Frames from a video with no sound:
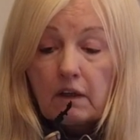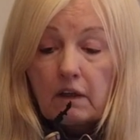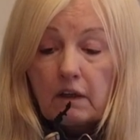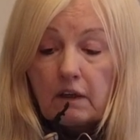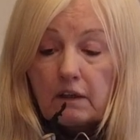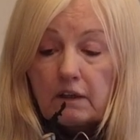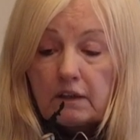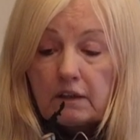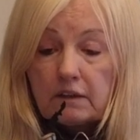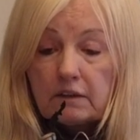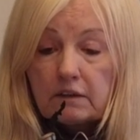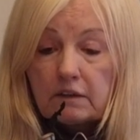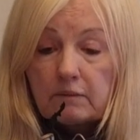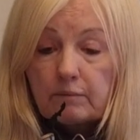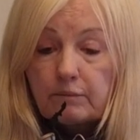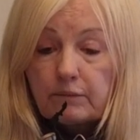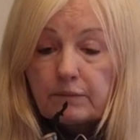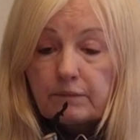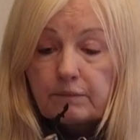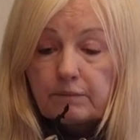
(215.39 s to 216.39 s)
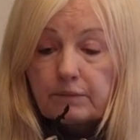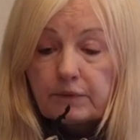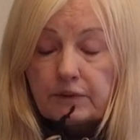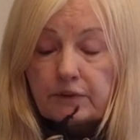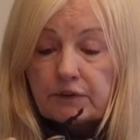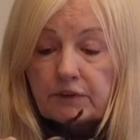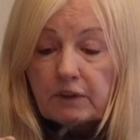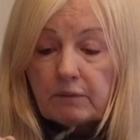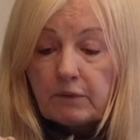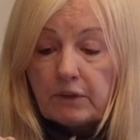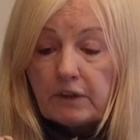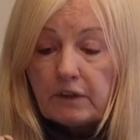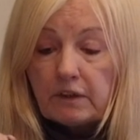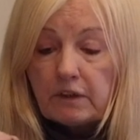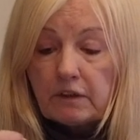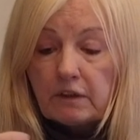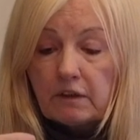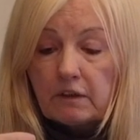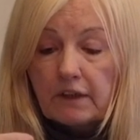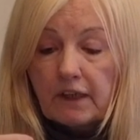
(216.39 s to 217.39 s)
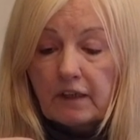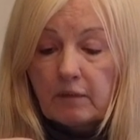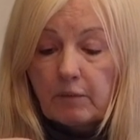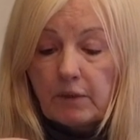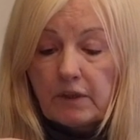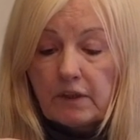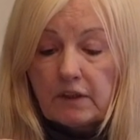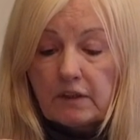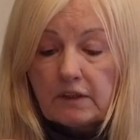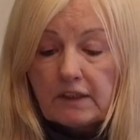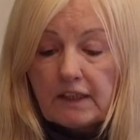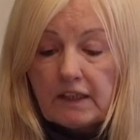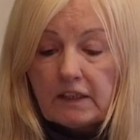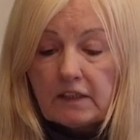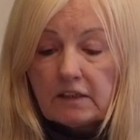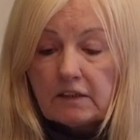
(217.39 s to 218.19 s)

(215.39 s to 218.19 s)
But somebody can correct me on that.